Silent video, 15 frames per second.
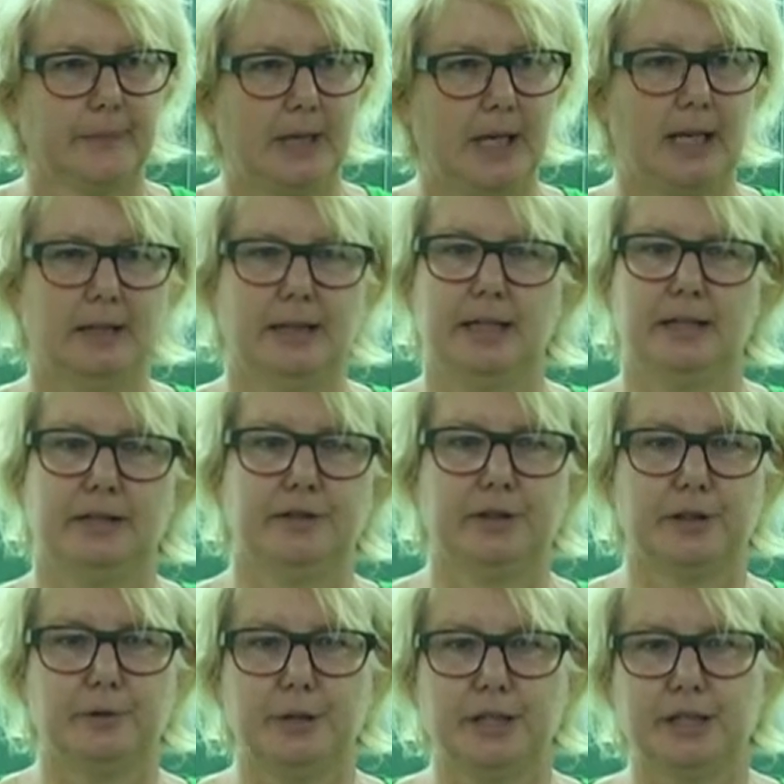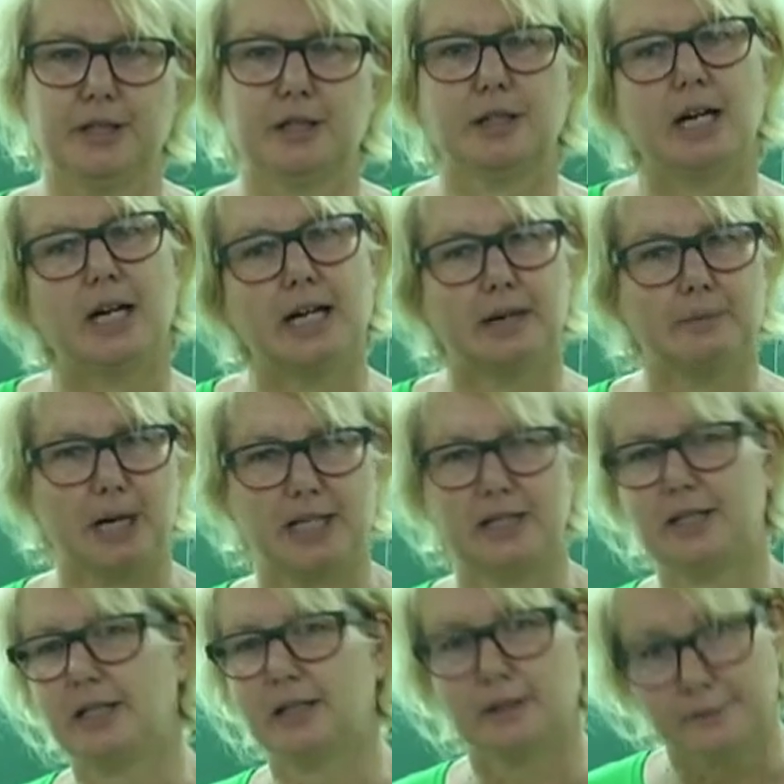And that is the question I am
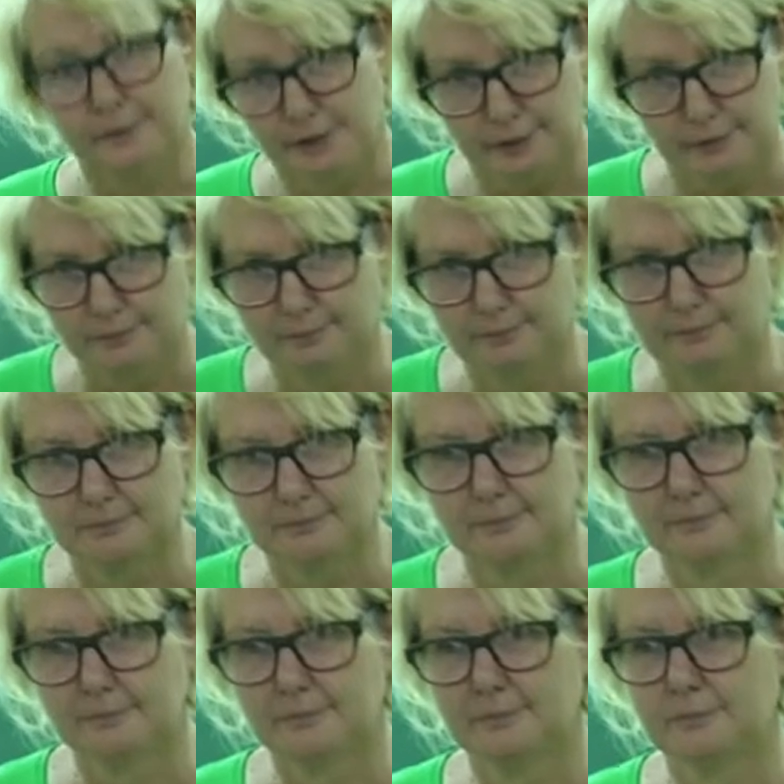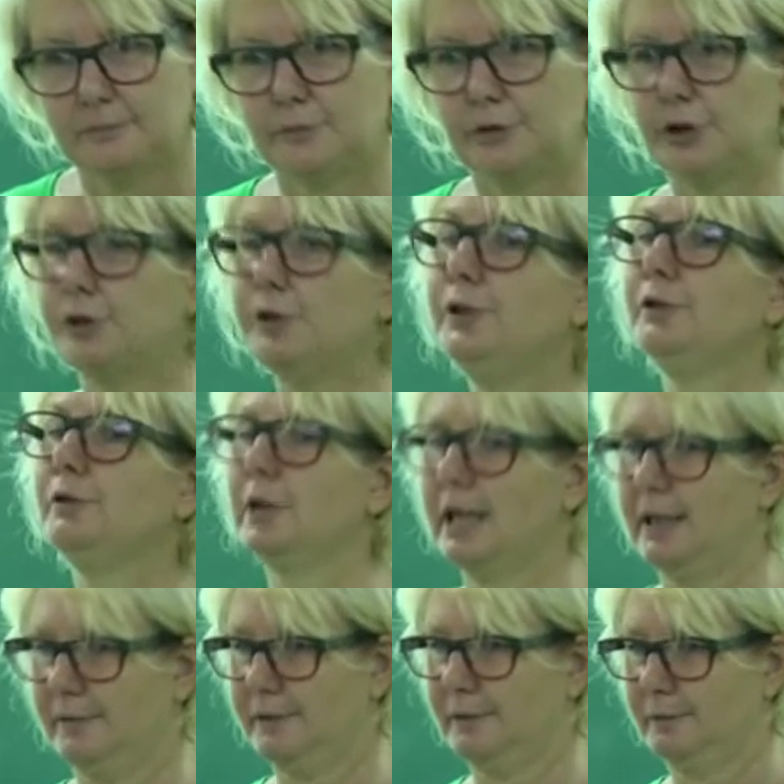asking of you. Do you
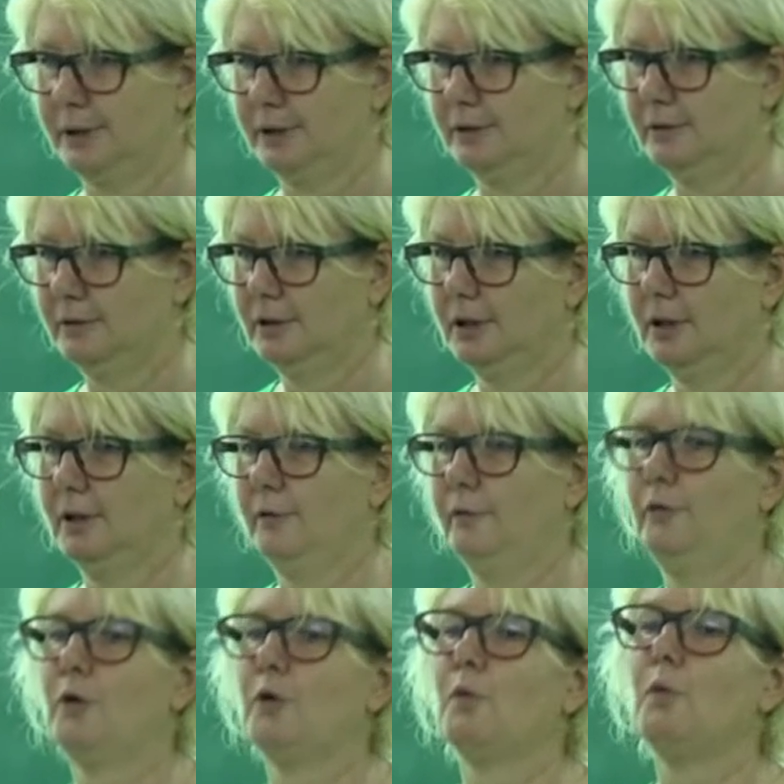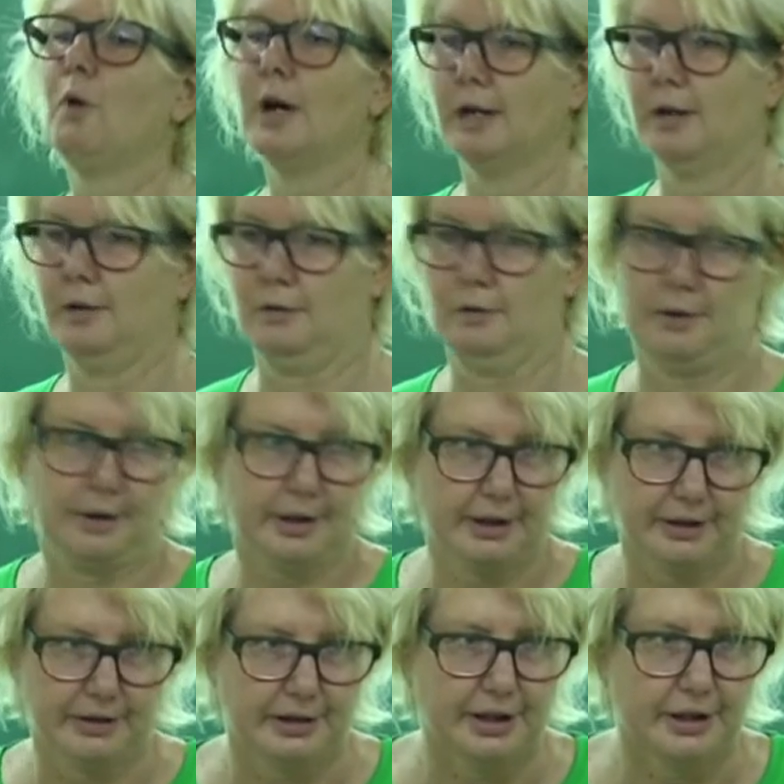have the will for one
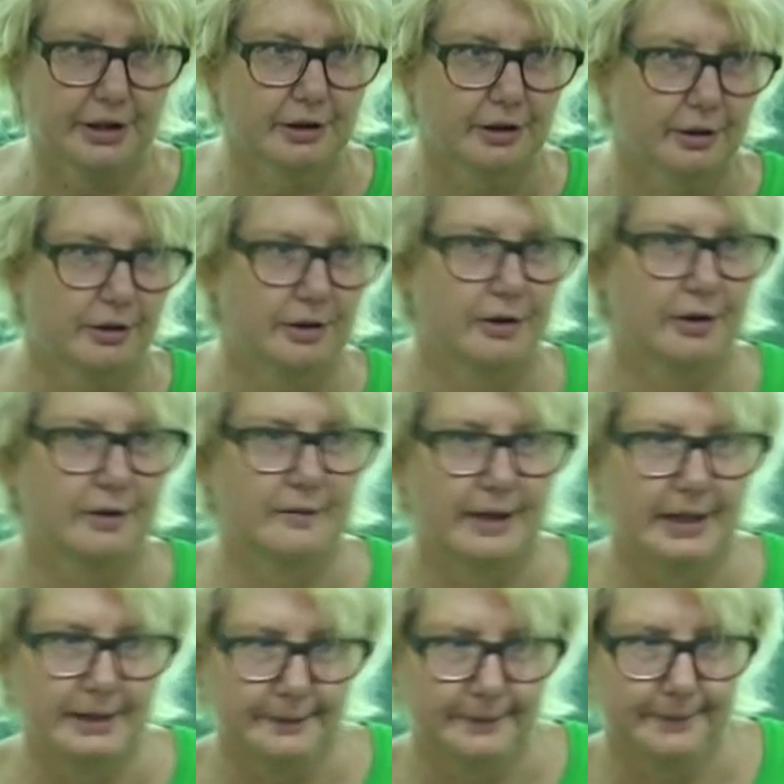organization to survive?